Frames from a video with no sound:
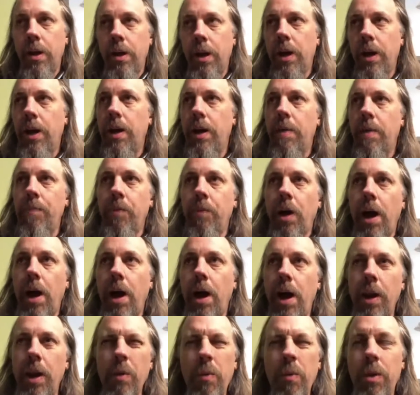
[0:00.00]
Um,
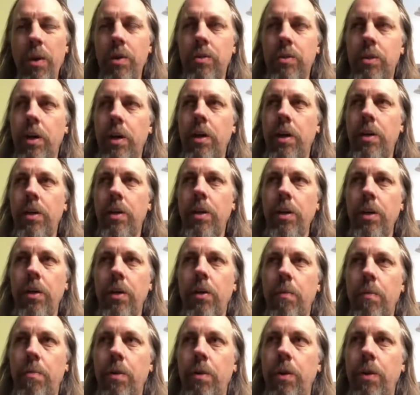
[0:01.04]
Hollywood has done, you
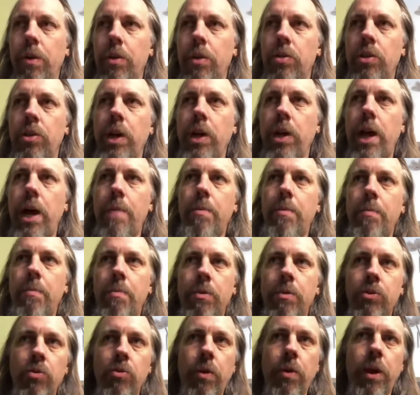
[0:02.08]
know, a pretty good job of
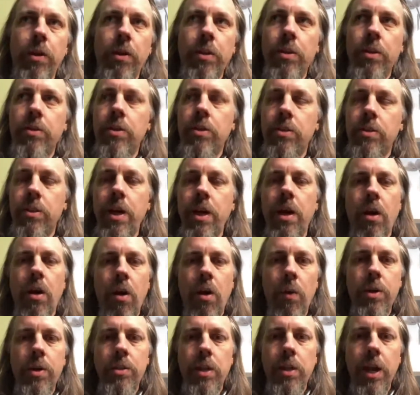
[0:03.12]
portraying this. It's not
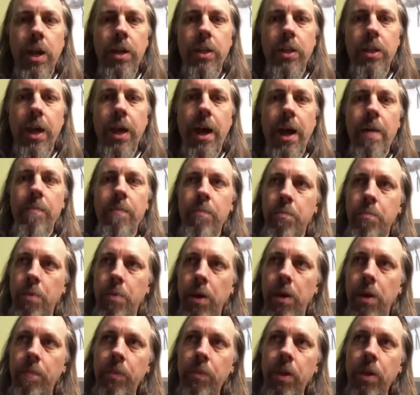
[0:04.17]
always like that,
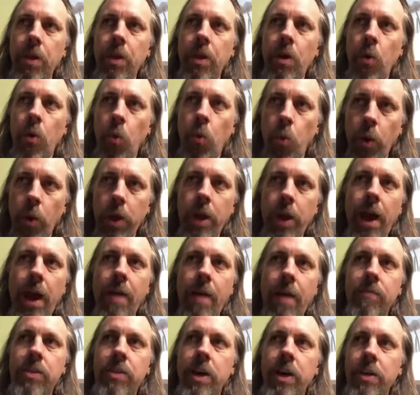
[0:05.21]
but we
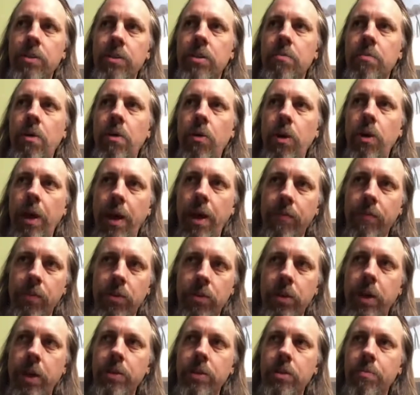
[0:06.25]
have testimony after
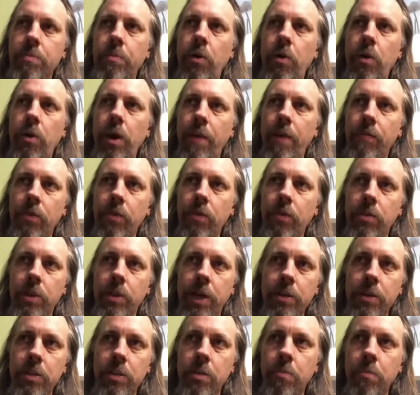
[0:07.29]
testimony after
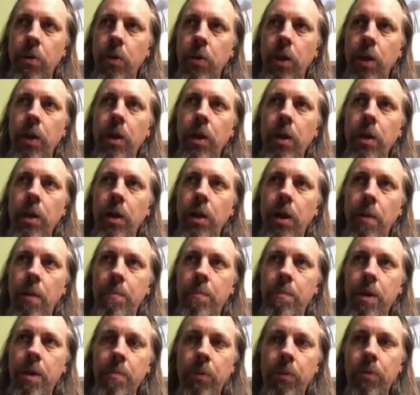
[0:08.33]
testimony
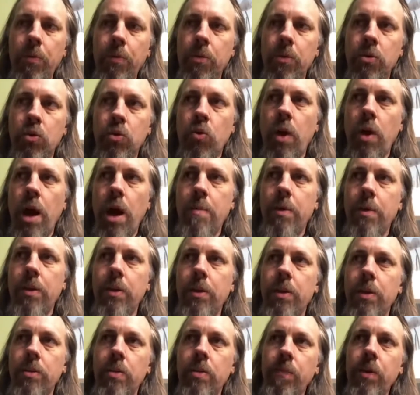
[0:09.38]
of people describing
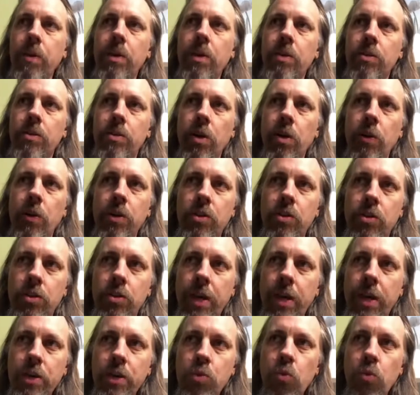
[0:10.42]
this. So it's
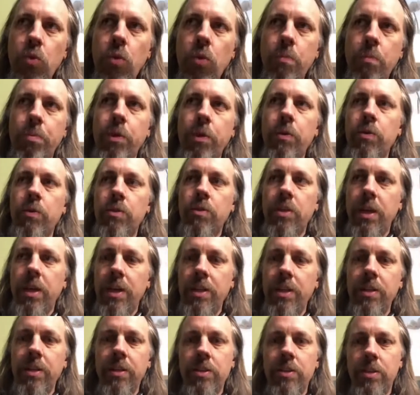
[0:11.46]
sexual abuse
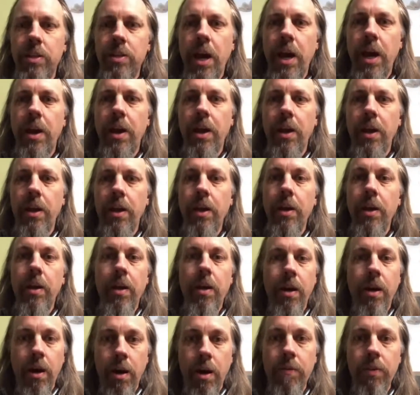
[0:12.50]
in the setting
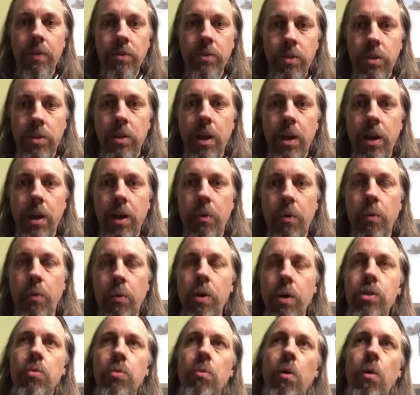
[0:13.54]
of a satanic
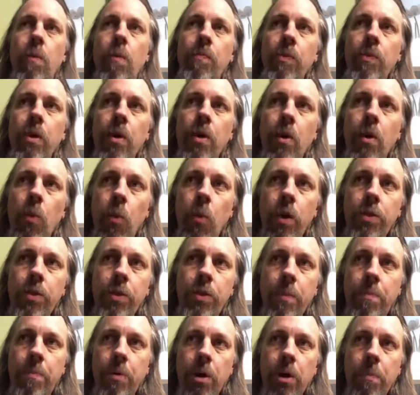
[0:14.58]
ritual, with
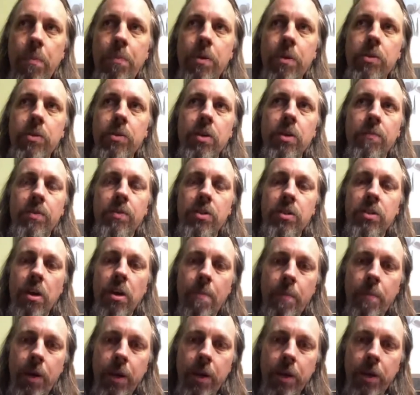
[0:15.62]
the purpose of
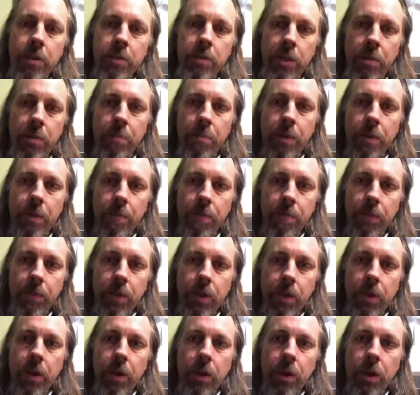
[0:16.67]
summoning a demon
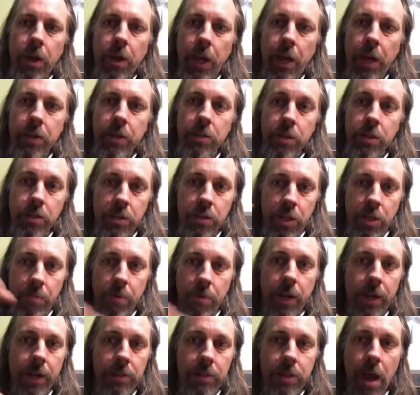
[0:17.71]
to
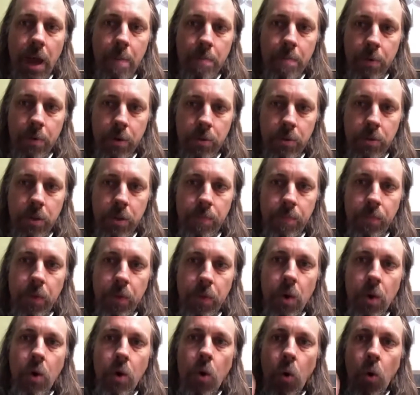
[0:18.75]
demonize that person,
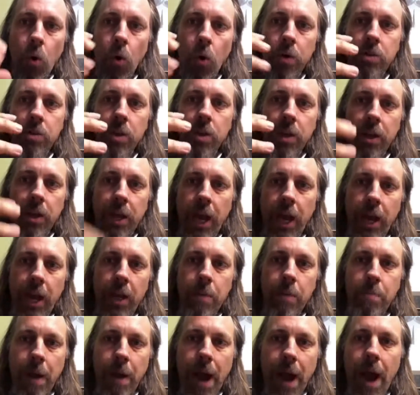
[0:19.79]
or to
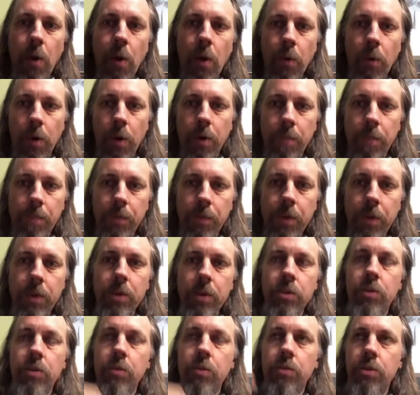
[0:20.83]
gain power
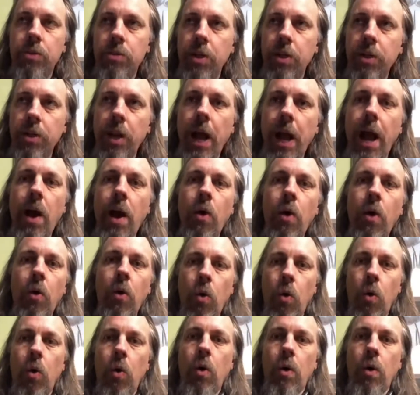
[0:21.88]
to send it out,
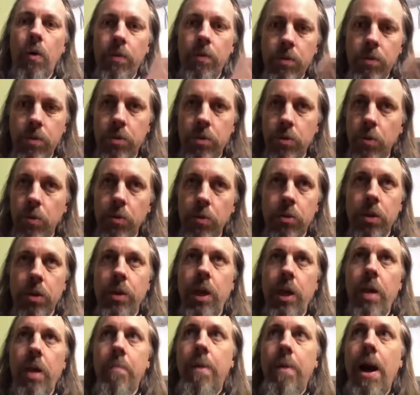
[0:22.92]
or to, to
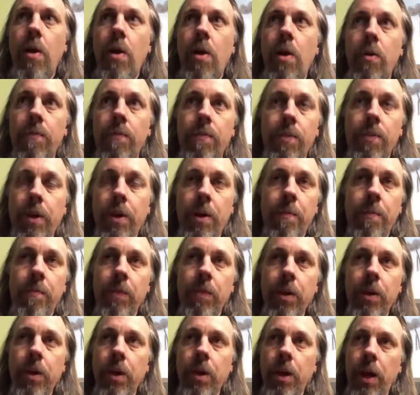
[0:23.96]
gain power for them.
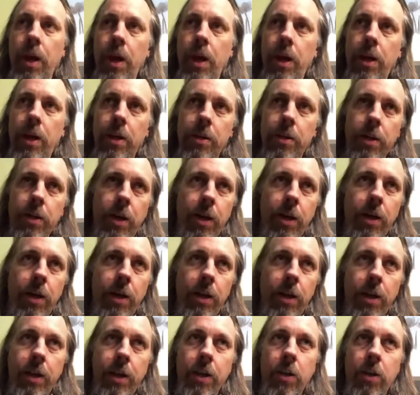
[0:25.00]
And
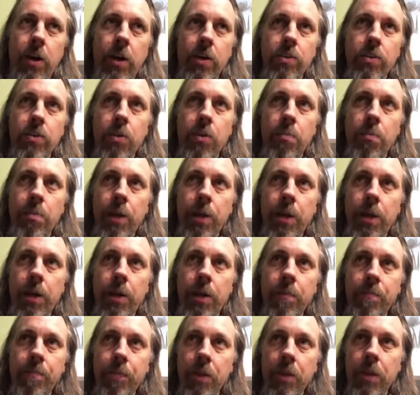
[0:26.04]
uh, it can also
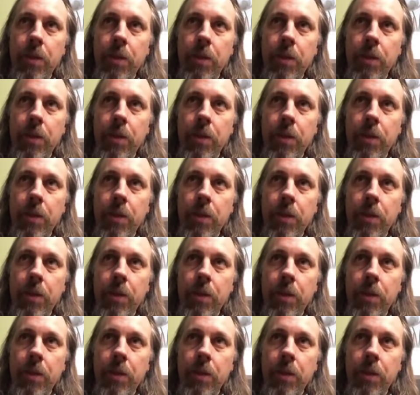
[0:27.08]
be